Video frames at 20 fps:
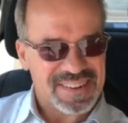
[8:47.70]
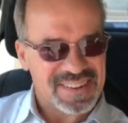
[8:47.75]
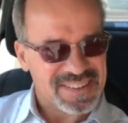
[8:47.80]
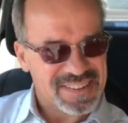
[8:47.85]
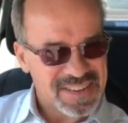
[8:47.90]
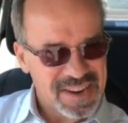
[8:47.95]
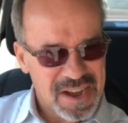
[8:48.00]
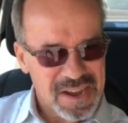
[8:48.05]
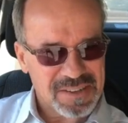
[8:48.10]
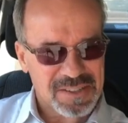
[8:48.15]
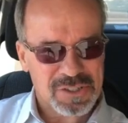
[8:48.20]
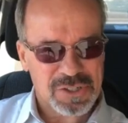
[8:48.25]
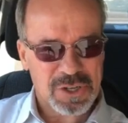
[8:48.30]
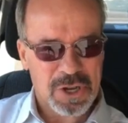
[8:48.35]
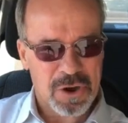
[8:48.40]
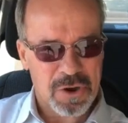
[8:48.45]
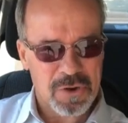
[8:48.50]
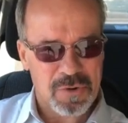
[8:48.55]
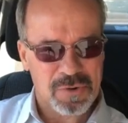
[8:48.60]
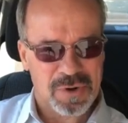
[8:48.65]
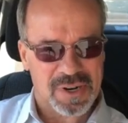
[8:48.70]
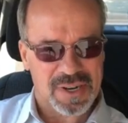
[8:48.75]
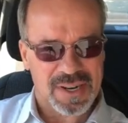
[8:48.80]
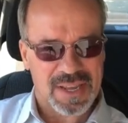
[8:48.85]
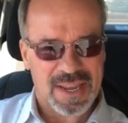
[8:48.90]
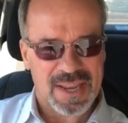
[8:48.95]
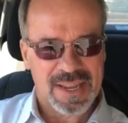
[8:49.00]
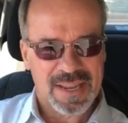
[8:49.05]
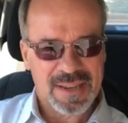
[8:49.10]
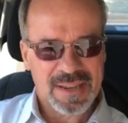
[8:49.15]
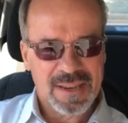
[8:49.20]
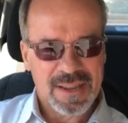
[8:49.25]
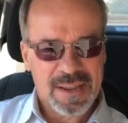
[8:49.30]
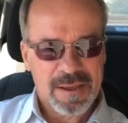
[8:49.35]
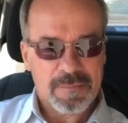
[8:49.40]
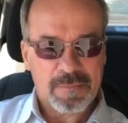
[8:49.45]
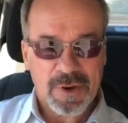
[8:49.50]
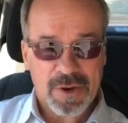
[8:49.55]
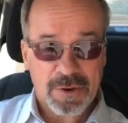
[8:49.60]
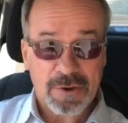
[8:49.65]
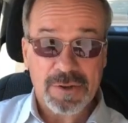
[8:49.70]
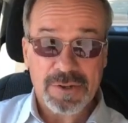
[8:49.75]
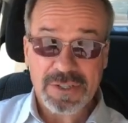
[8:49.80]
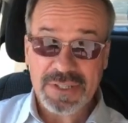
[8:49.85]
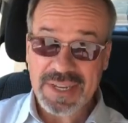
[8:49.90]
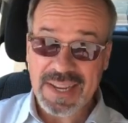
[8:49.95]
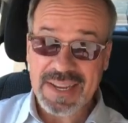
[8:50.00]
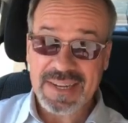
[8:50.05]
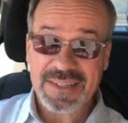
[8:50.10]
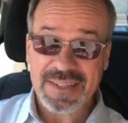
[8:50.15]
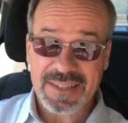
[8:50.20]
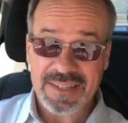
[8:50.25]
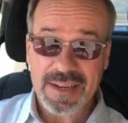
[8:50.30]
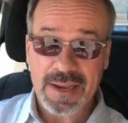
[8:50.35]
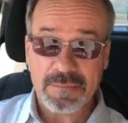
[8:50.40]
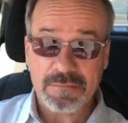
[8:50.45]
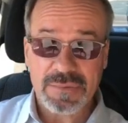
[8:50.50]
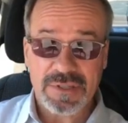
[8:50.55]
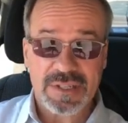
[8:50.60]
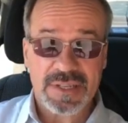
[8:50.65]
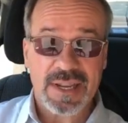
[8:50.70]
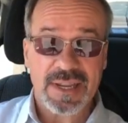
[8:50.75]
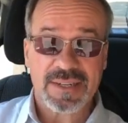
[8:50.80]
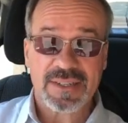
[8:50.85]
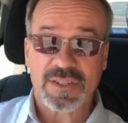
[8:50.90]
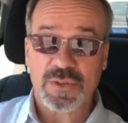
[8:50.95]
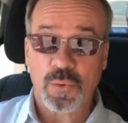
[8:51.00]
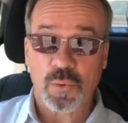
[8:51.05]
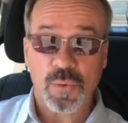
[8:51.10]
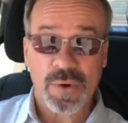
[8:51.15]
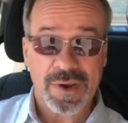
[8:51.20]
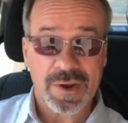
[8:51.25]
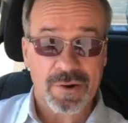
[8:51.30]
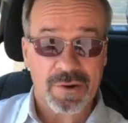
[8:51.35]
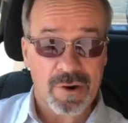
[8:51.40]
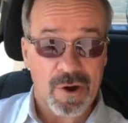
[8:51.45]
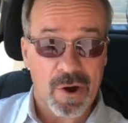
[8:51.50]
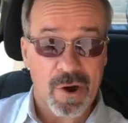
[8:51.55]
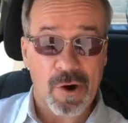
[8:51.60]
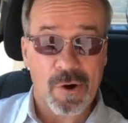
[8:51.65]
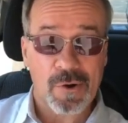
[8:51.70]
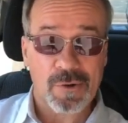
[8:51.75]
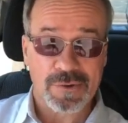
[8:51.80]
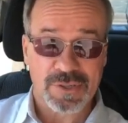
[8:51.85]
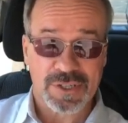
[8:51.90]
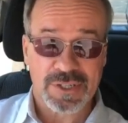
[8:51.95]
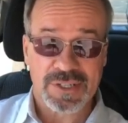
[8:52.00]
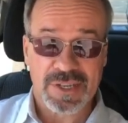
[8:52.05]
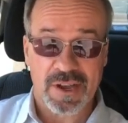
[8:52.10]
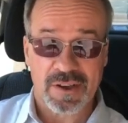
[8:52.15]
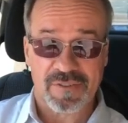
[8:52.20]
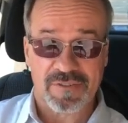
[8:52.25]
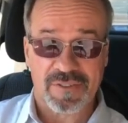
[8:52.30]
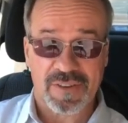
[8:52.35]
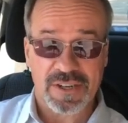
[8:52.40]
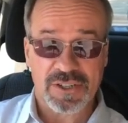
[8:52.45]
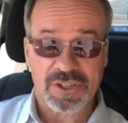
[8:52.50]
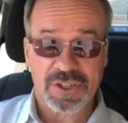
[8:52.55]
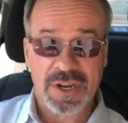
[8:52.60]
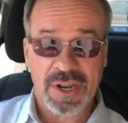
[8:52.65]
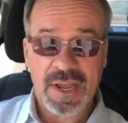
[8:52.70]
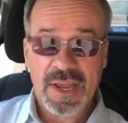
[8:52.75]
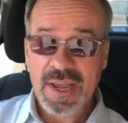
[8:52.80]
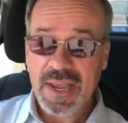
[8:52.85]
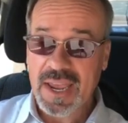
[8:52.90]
Not totally, because in some sense, we are all selfish